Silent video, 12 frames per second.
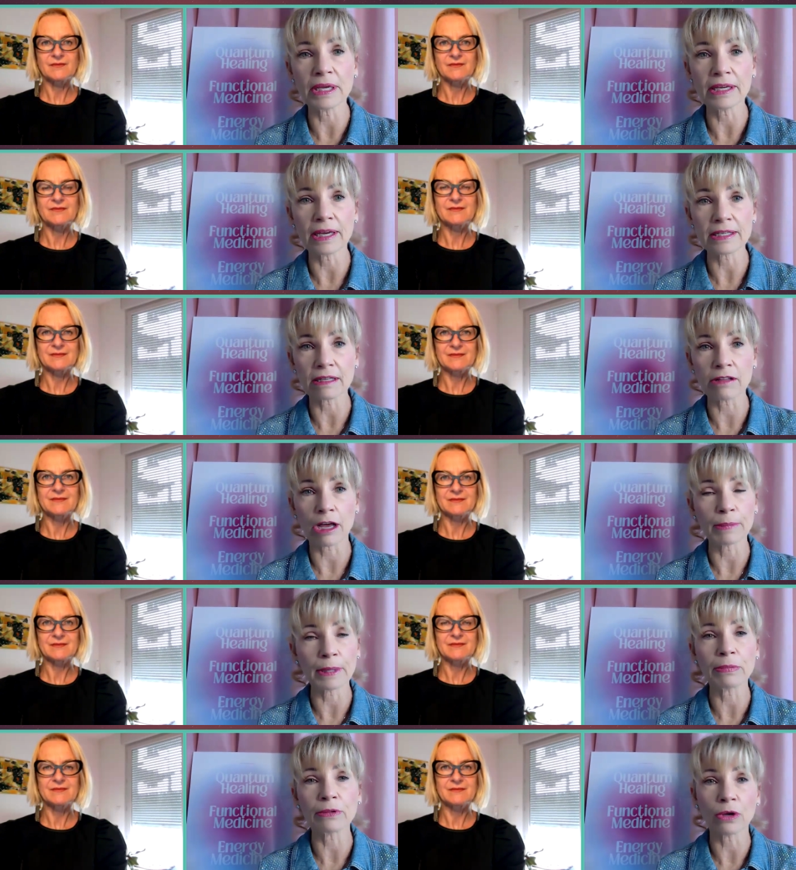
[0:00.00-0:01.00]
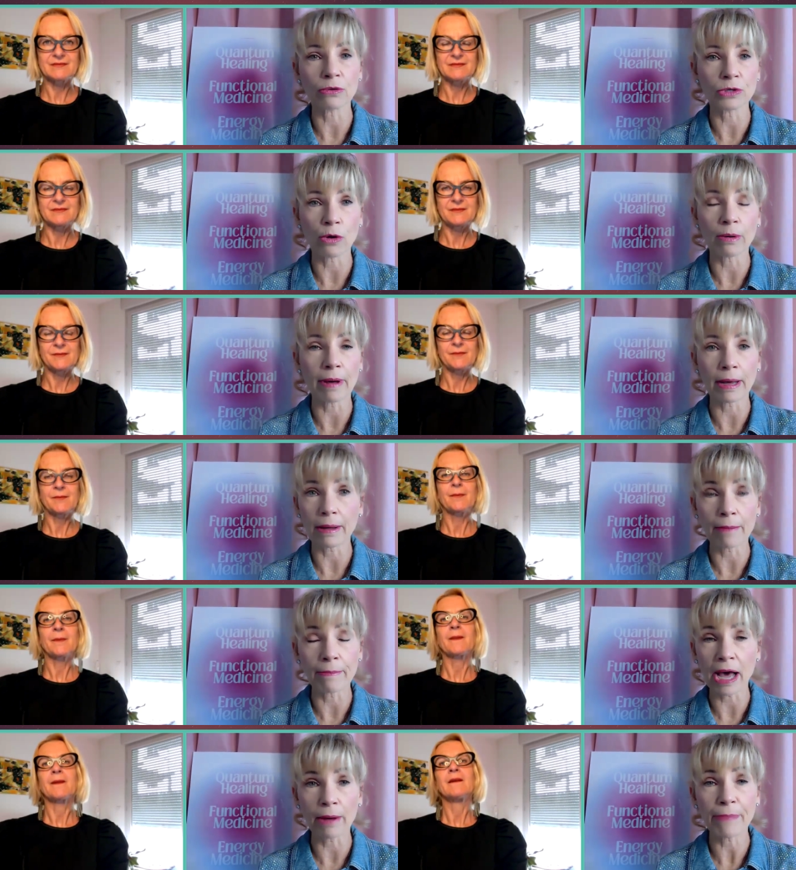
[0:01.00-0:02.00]
Speaker 1: because a lot of people don't know
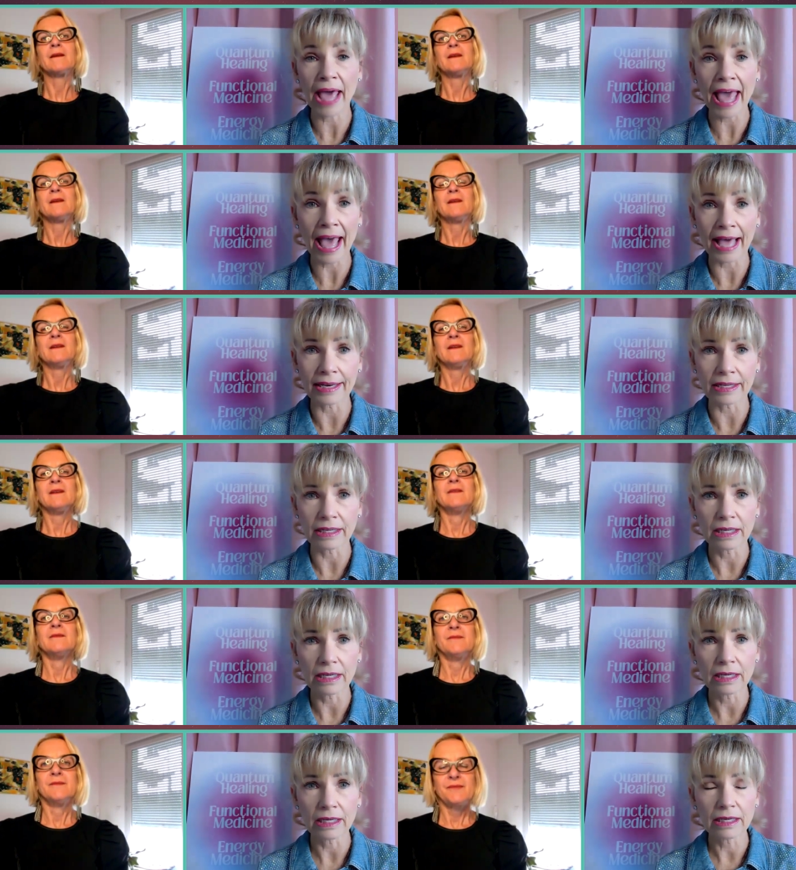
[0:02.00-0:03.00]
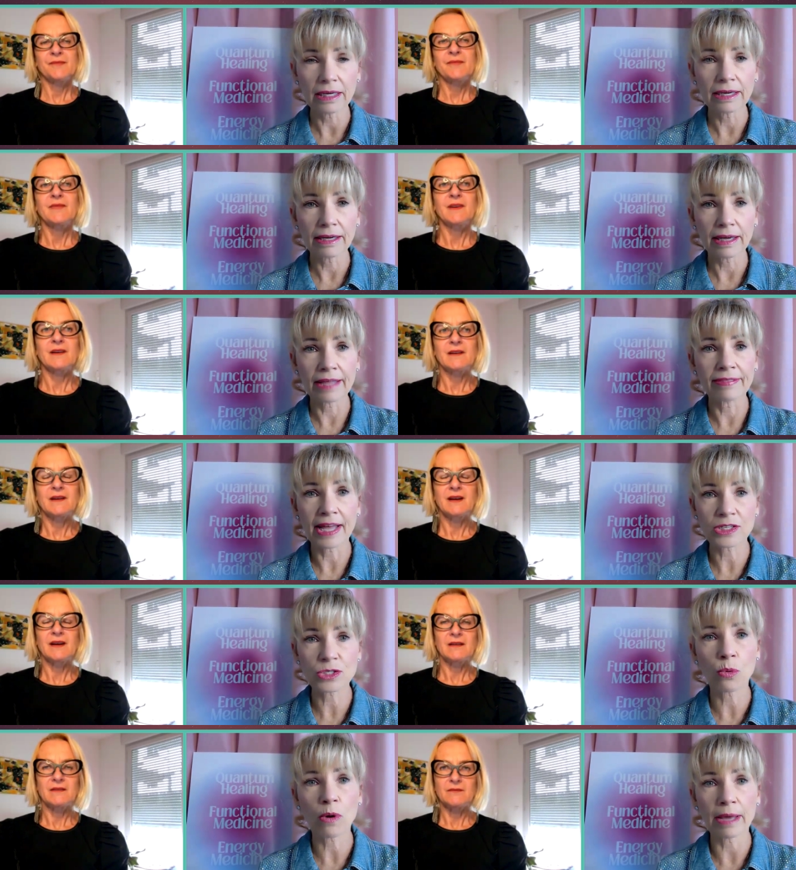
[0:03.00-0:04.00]
about PAD. And that's
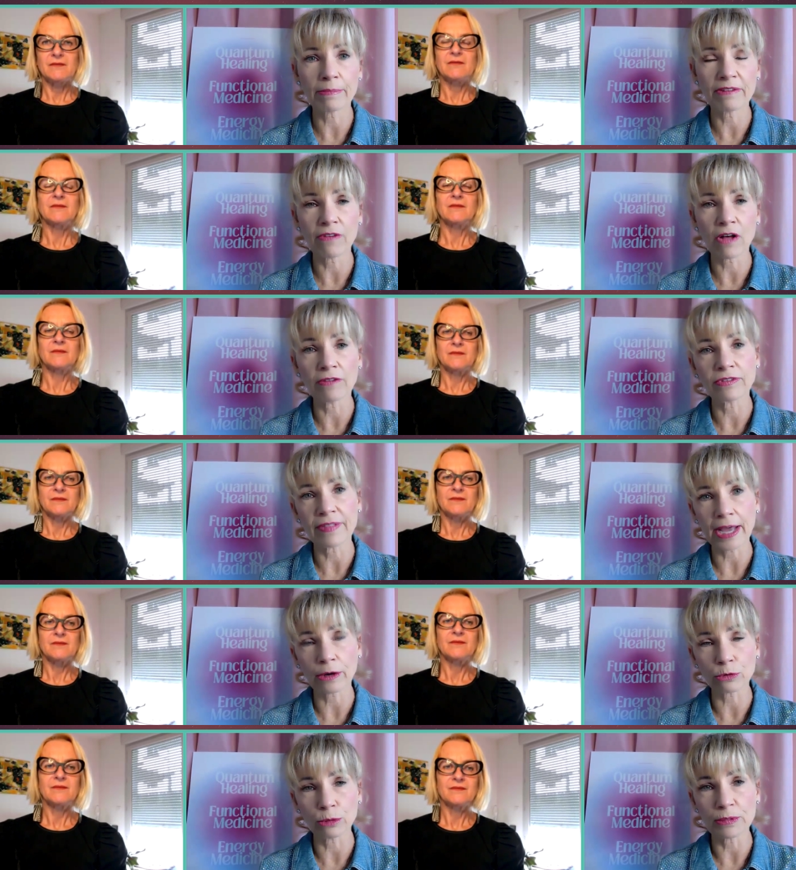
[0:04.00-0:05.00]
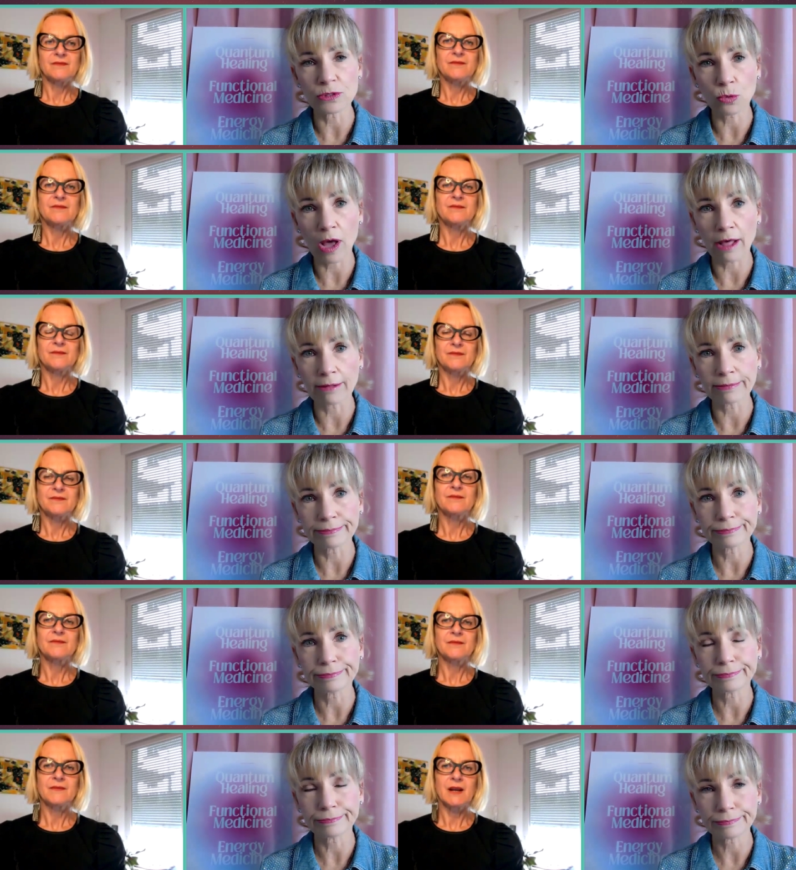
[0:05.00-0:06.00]
why I'm involved in that group as well.
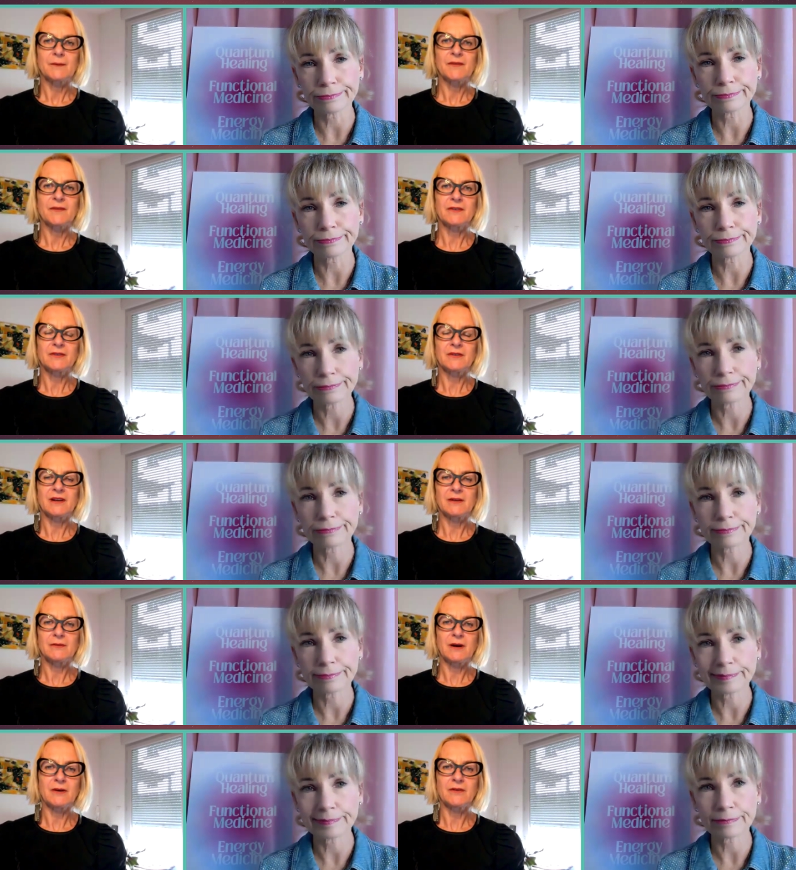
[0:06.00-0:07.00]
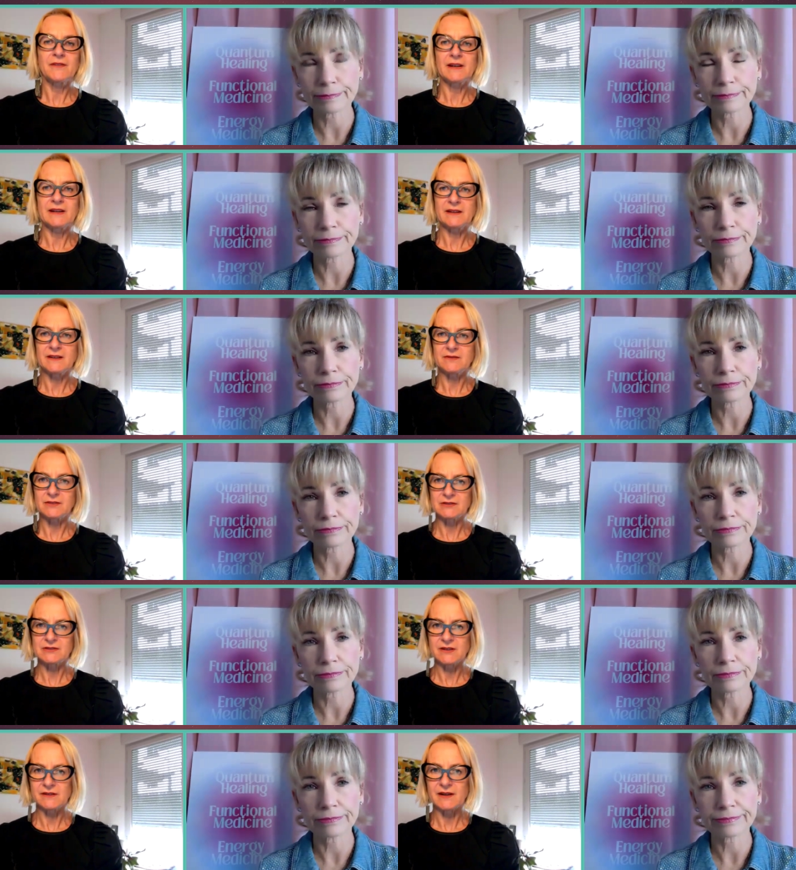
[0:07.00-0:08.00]
Speaker 2: Absolutely. Wow. Thank you for
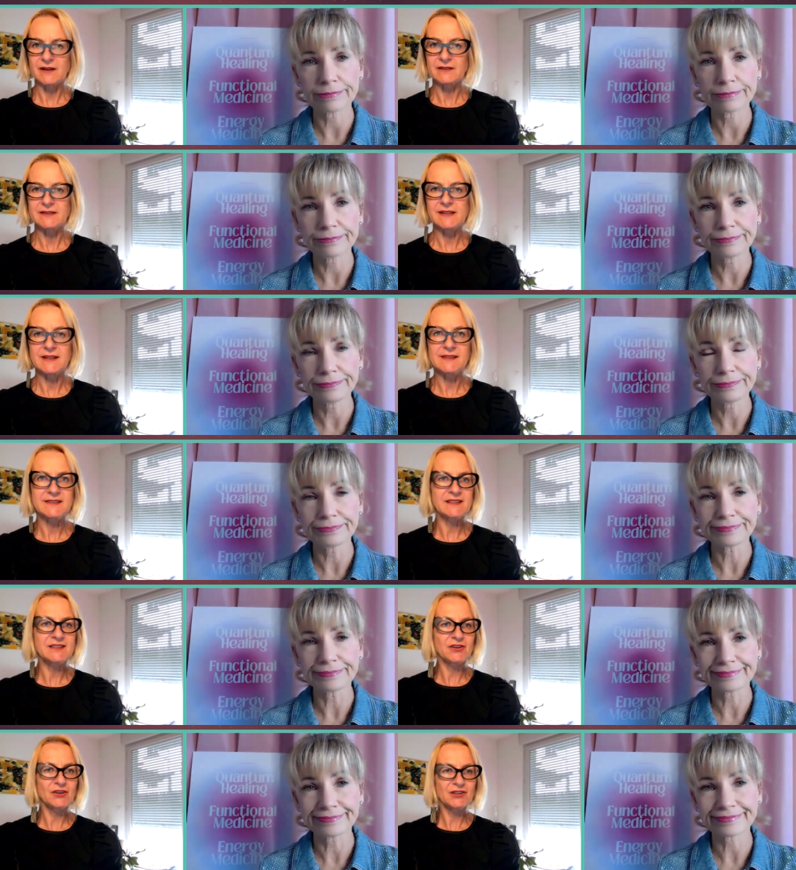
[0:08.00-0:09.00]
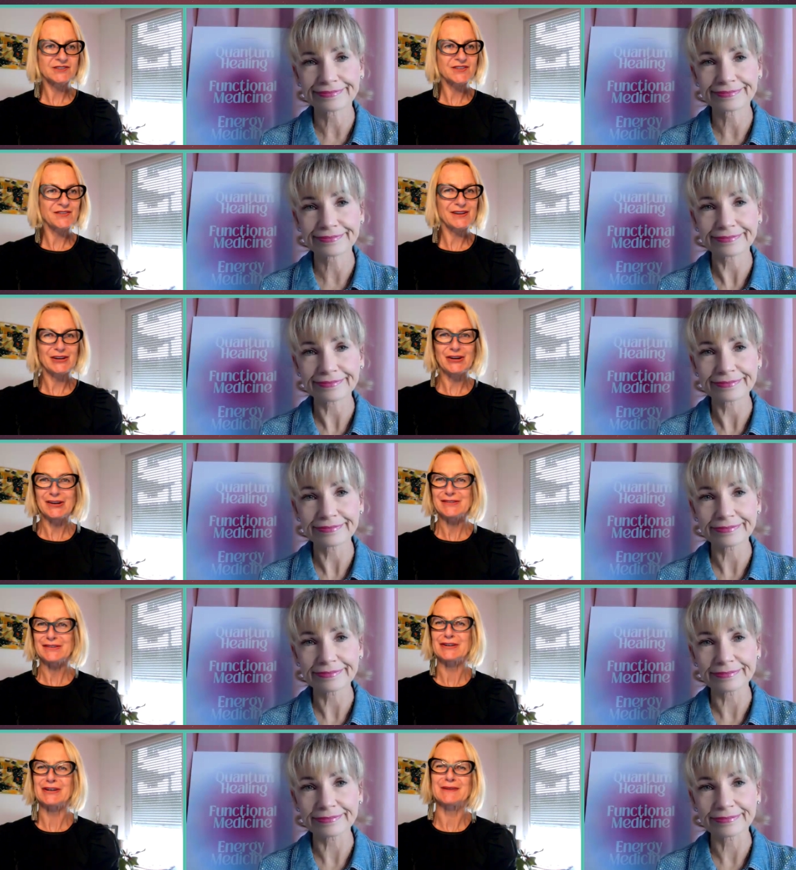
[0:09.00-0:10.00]
doing that. Yes. And you're also the
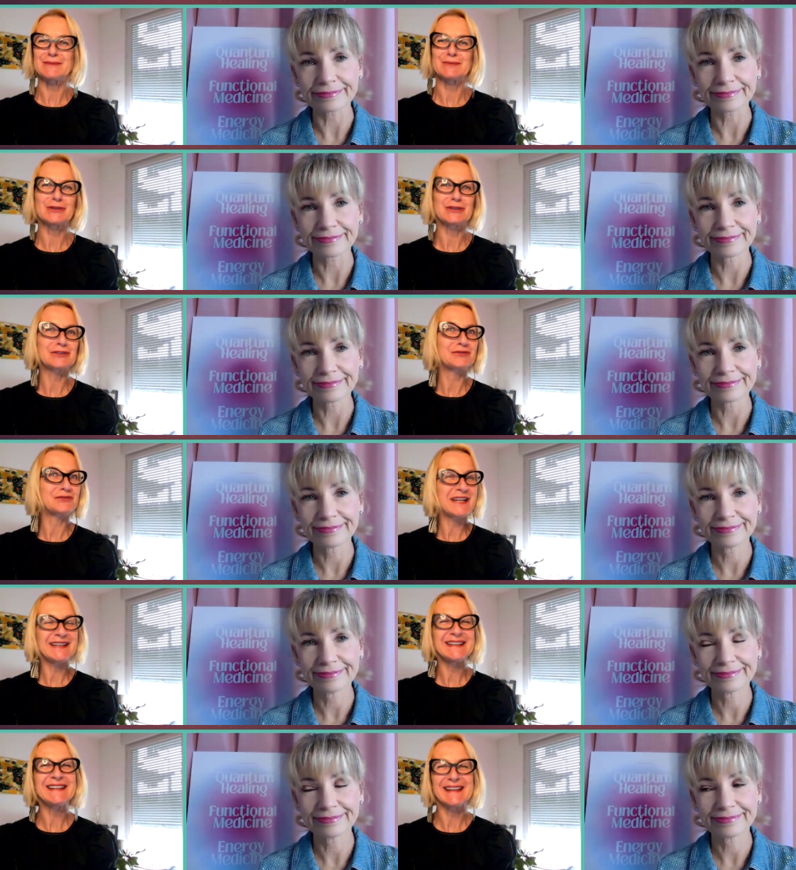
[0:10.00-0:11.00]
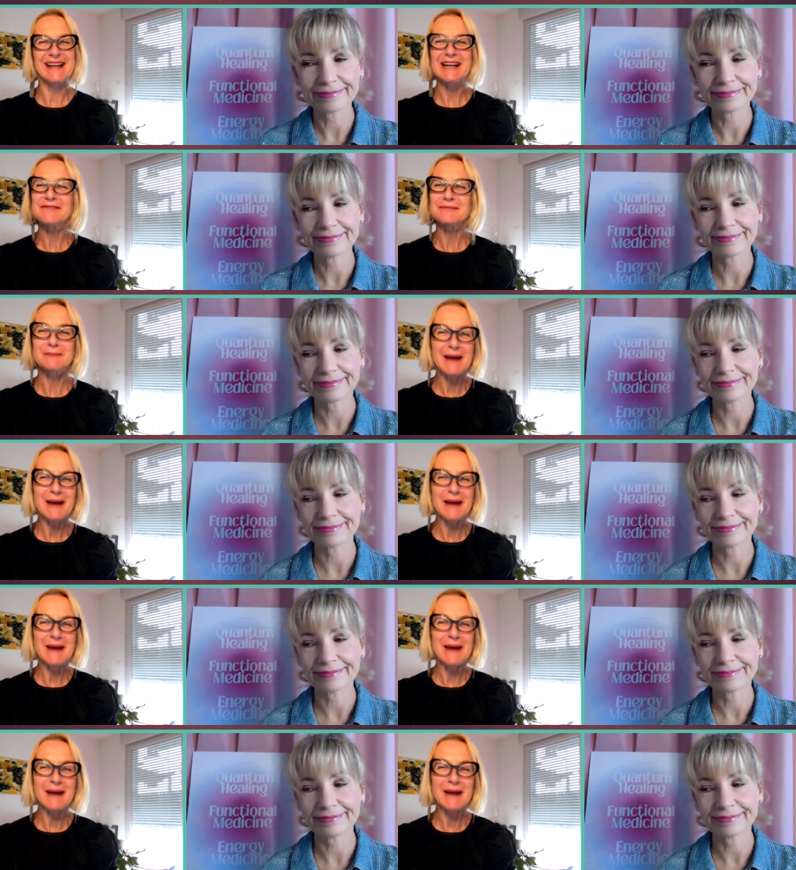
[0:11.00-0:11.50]
author of the book, Creating Life